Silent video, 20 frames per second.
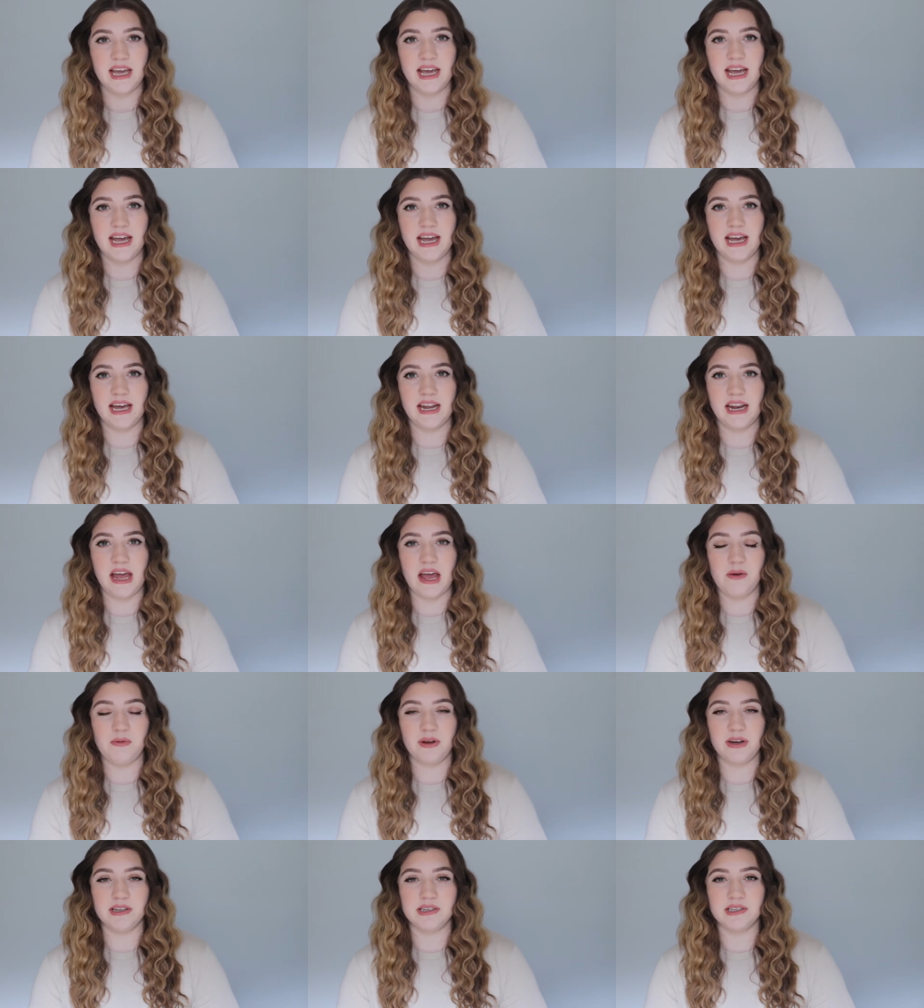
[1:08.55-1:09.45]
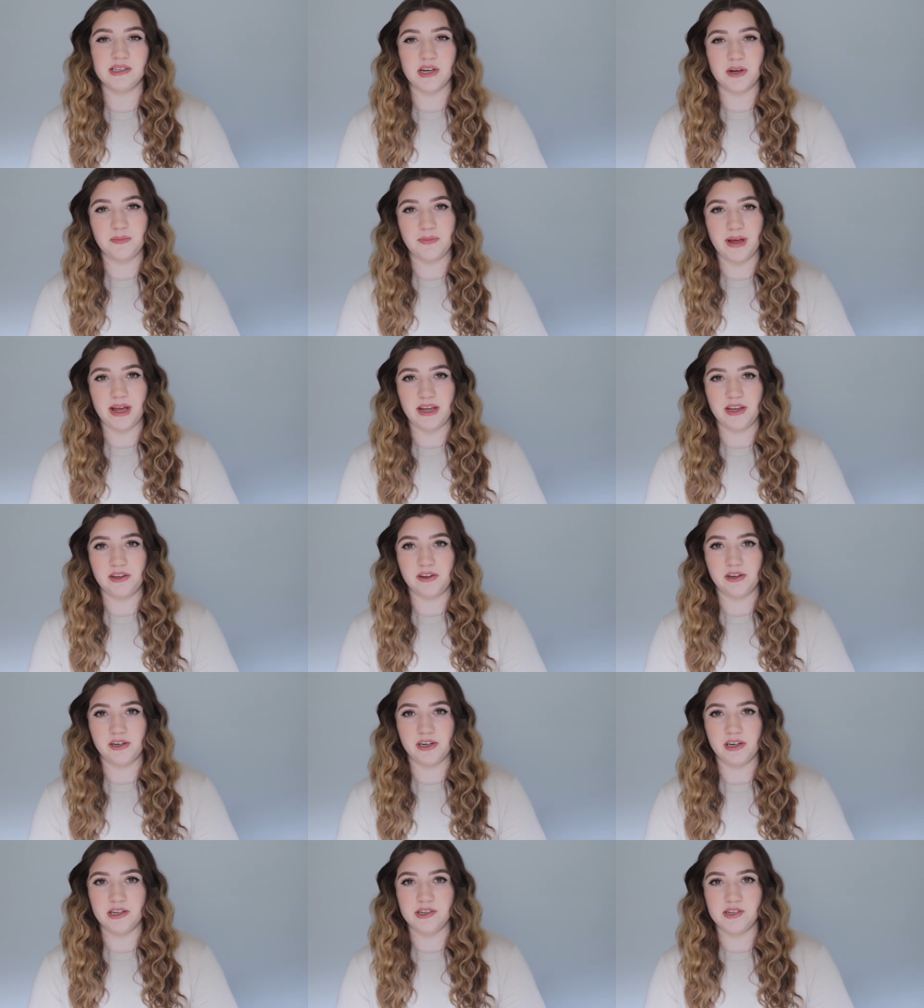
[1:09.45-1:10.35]
and I want to start by
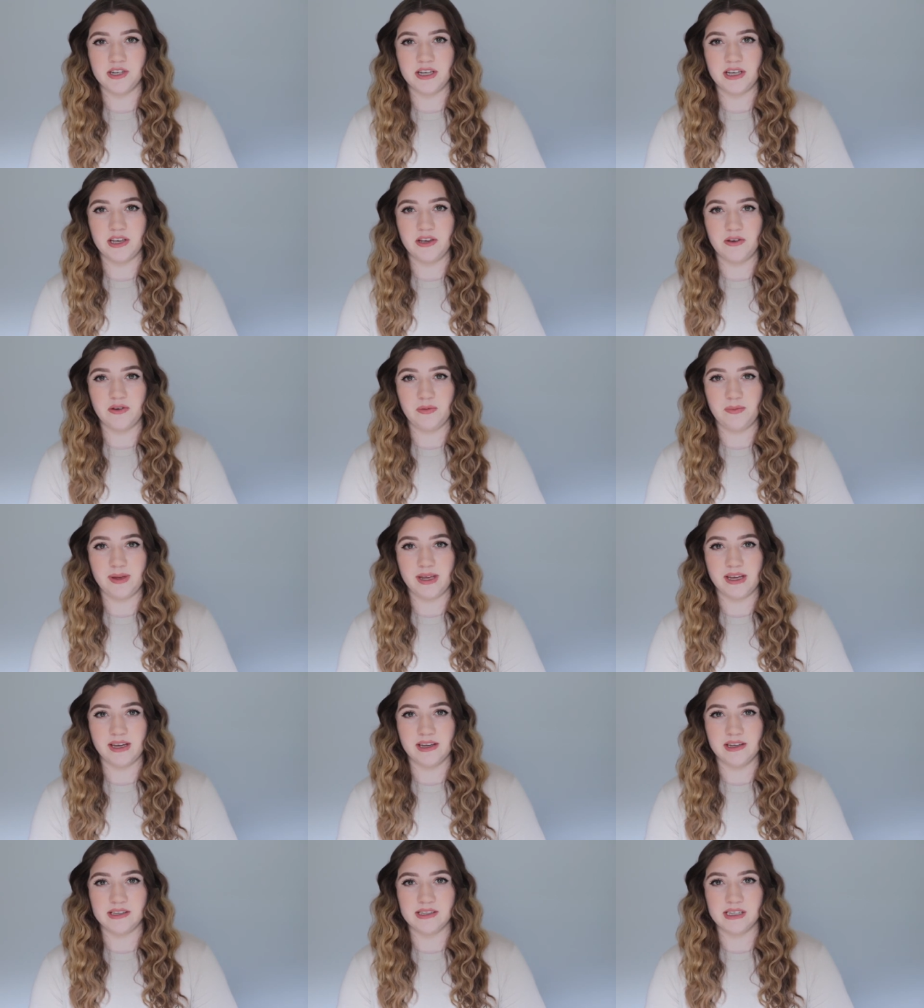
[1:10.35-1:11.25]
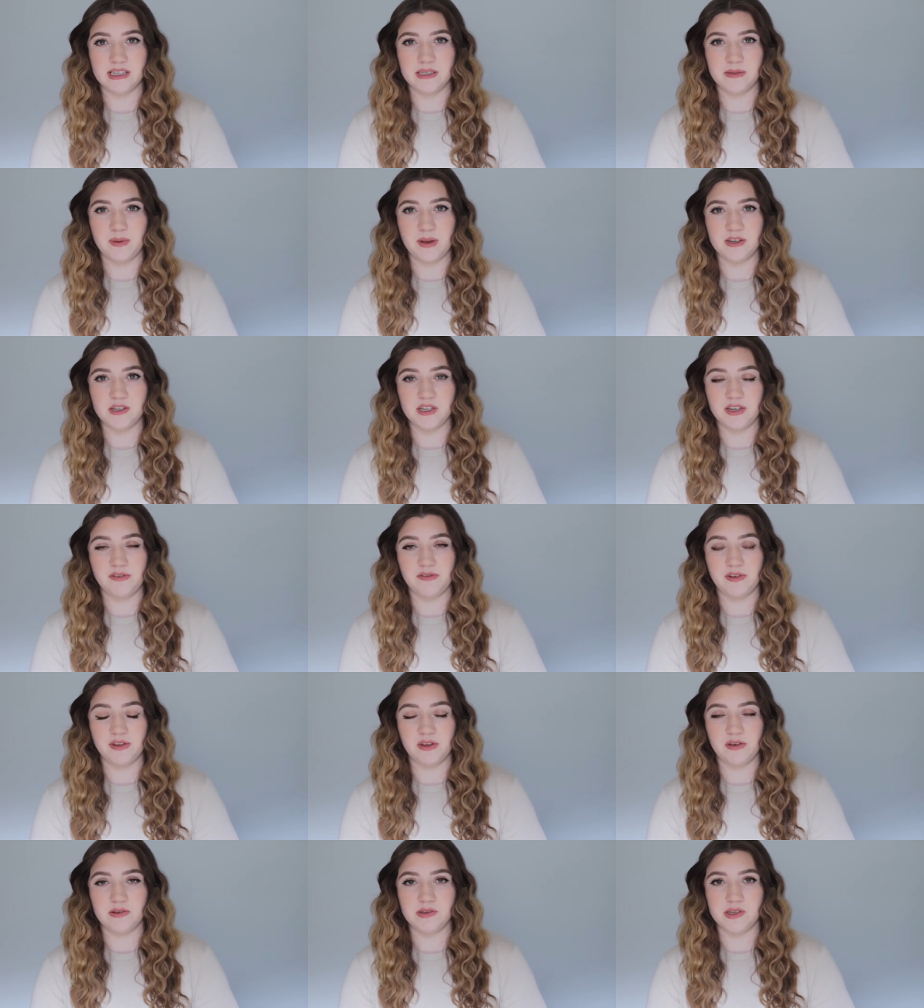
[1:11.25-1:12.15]
encouraging you, because especially
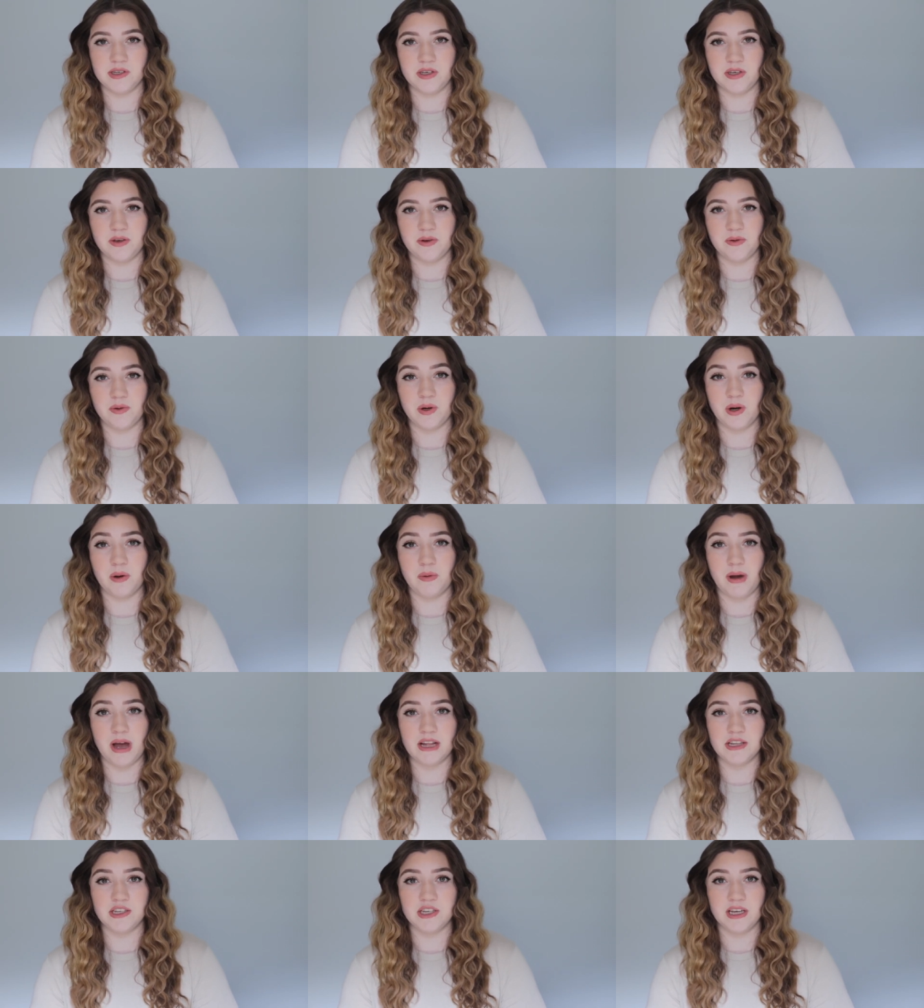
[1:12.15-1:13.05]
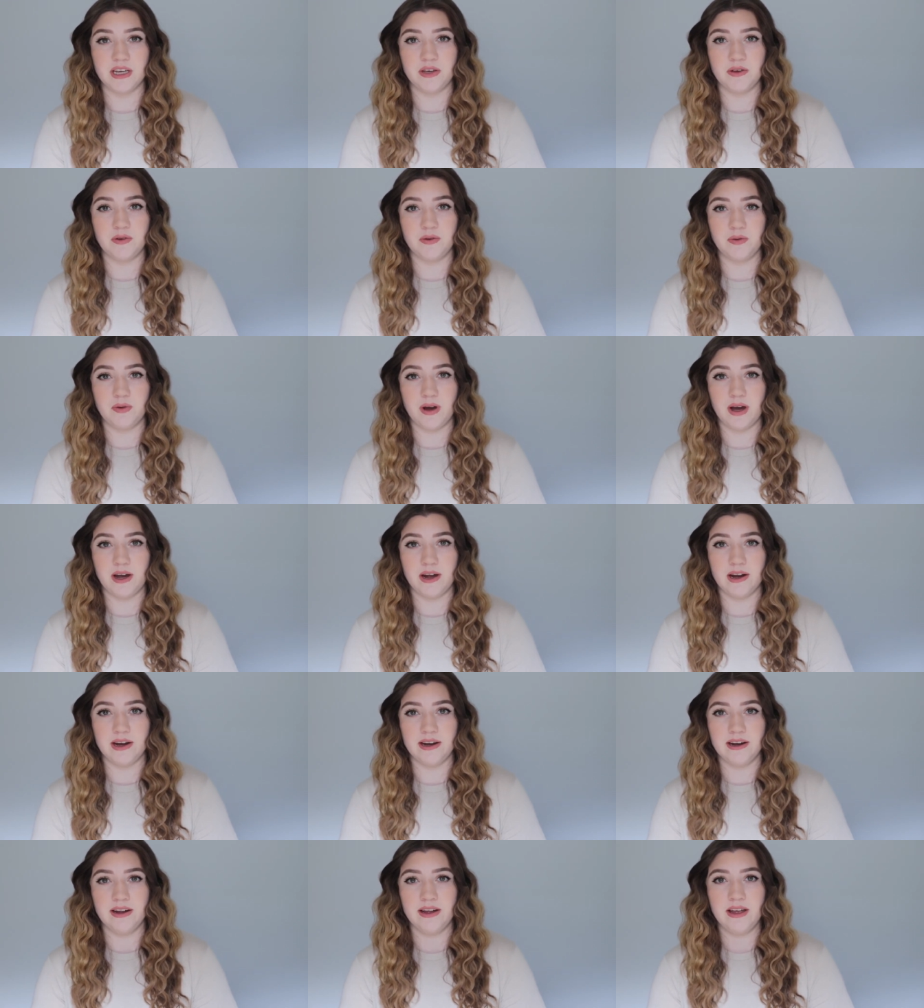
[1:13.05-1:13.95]
for those of you who are watching who
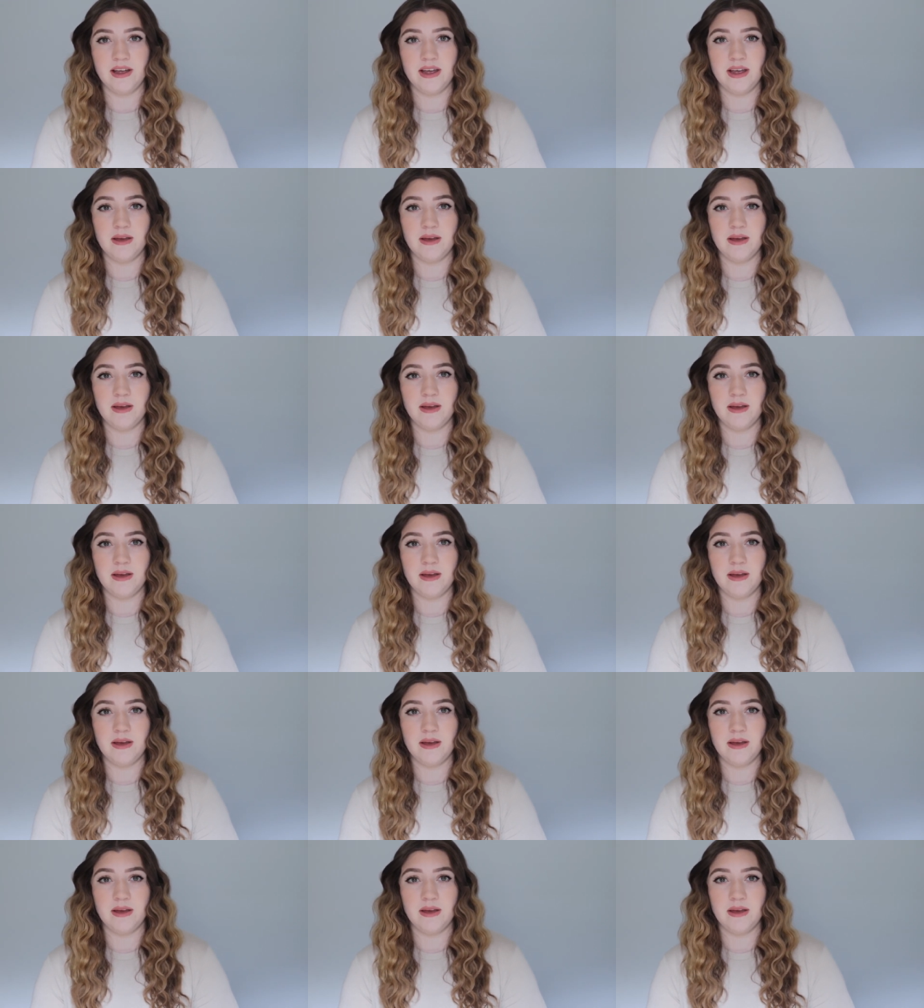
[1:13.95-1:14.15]
are